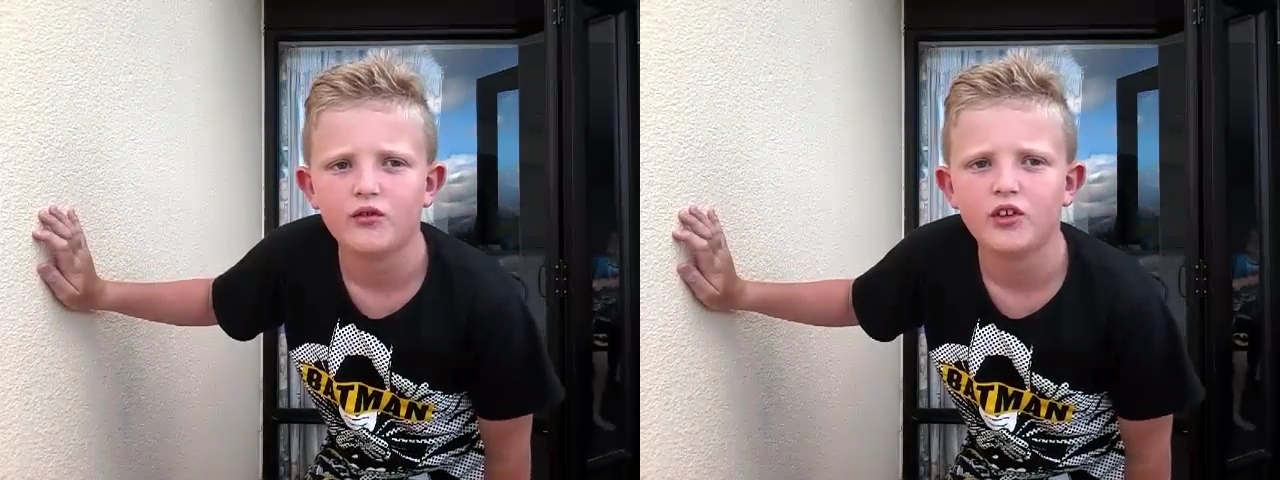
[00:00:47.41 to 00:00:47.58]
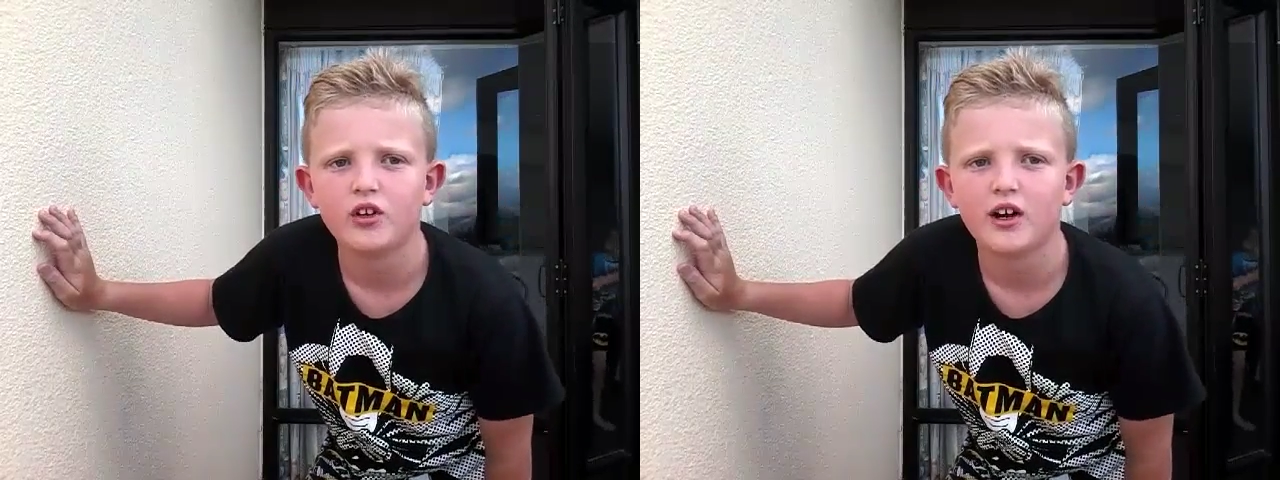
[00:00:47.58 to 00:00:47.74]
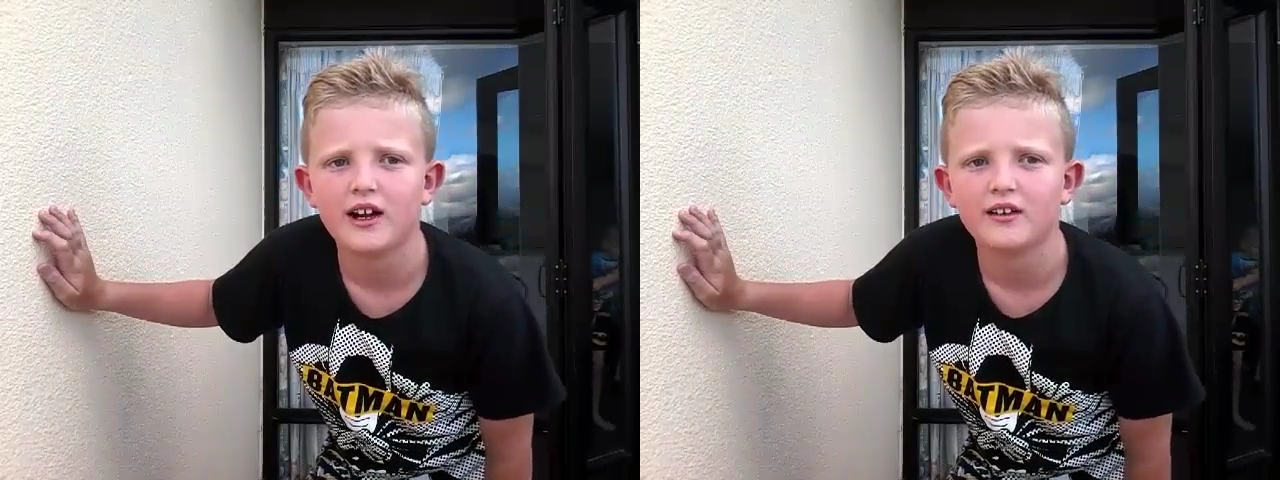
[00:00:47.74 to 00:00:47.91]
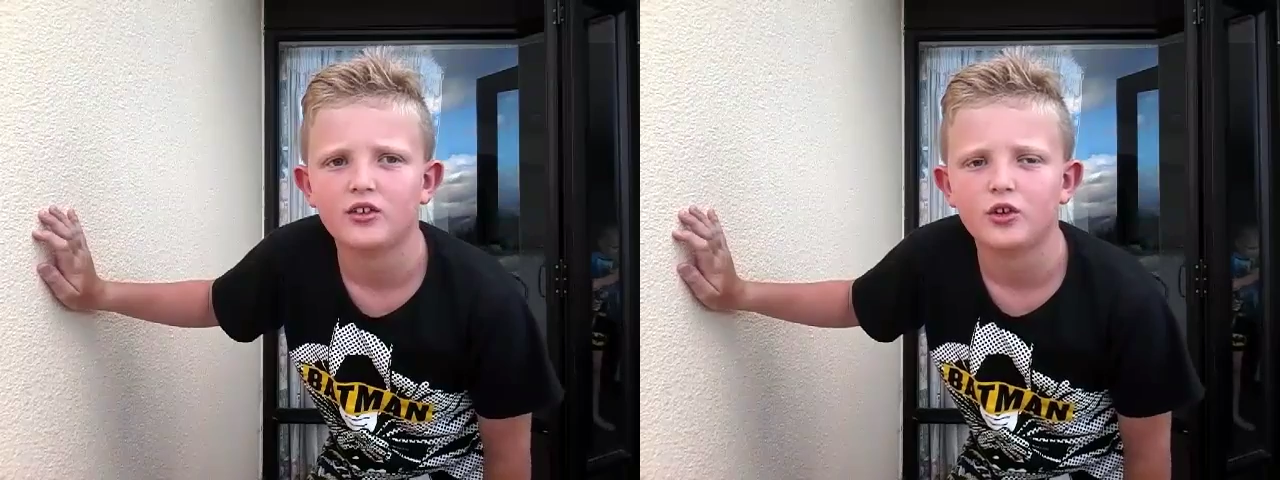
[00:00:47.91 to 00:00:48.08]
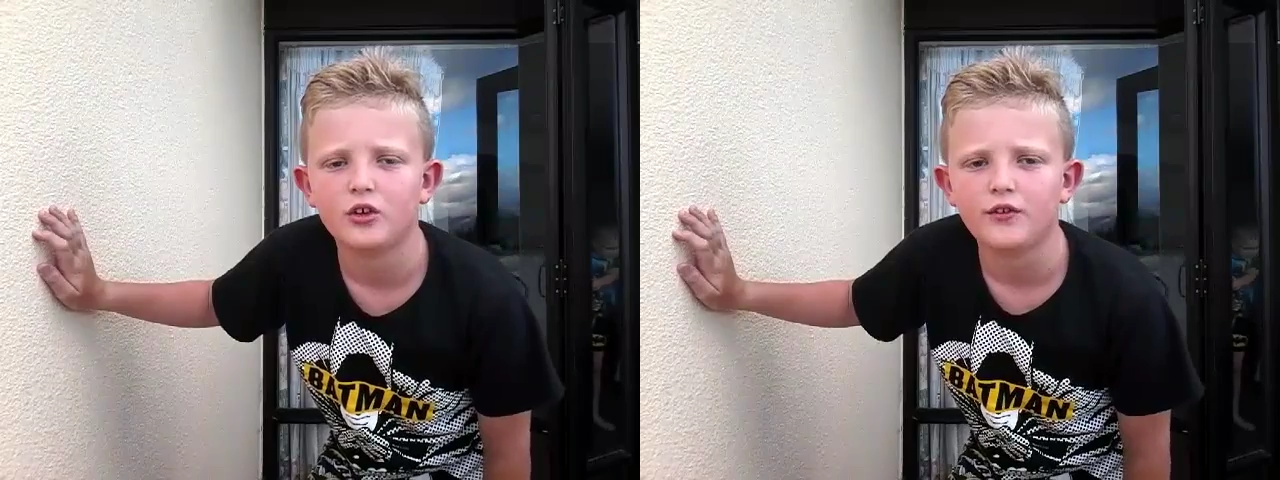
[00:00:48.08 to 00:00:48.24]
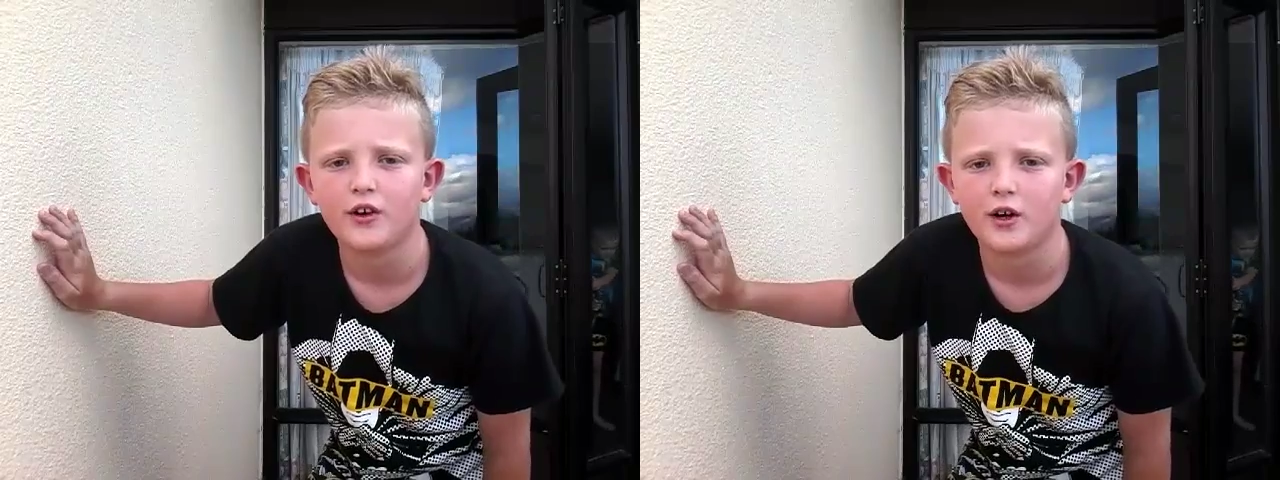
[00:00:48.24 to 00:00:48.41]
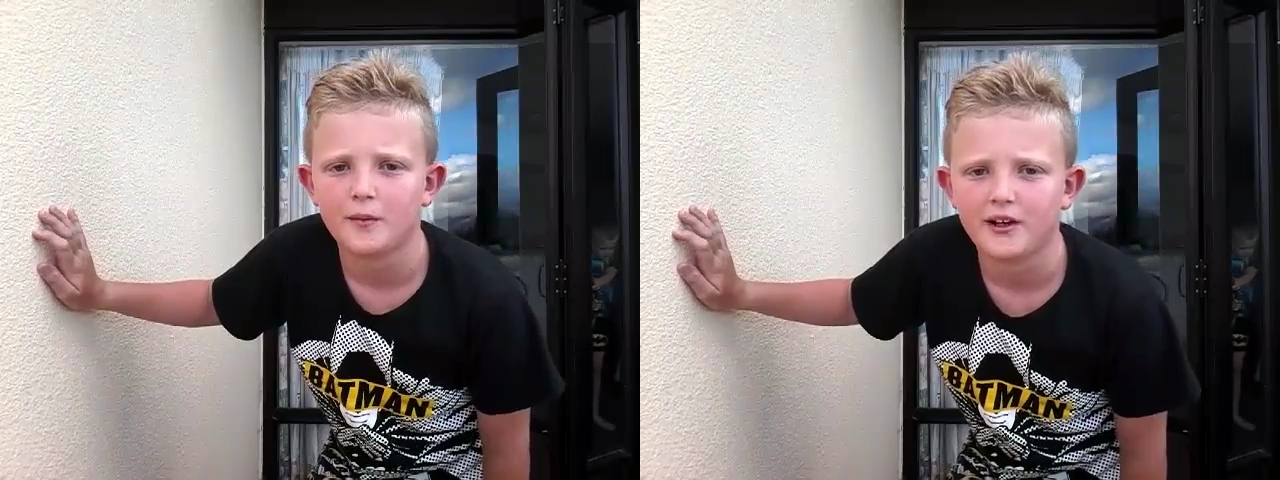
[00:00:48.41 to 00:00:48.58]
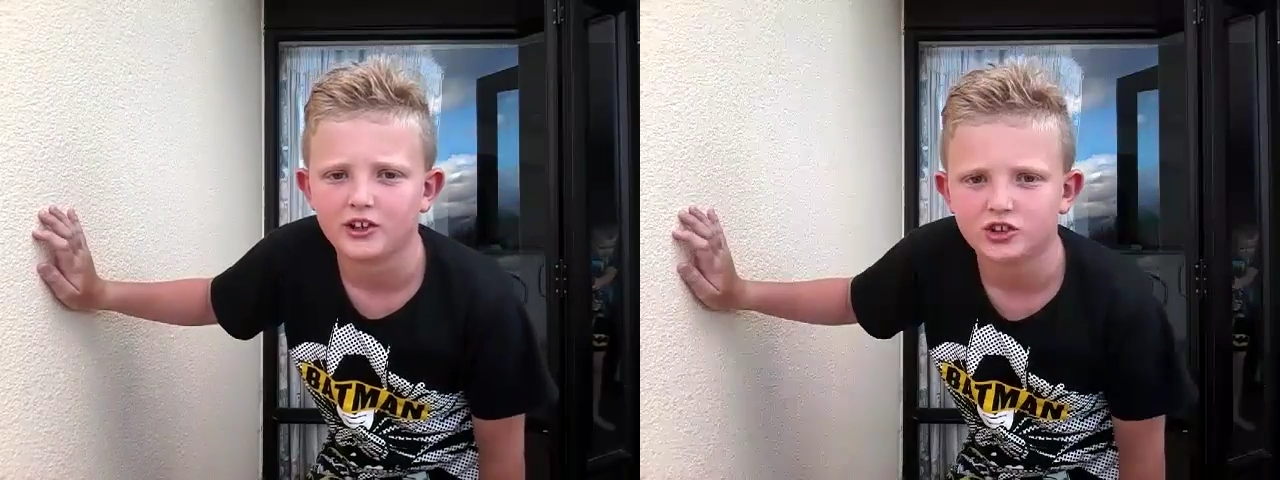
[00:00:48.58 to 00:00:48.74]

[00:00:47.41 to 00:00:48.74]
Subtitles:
if you guys do find me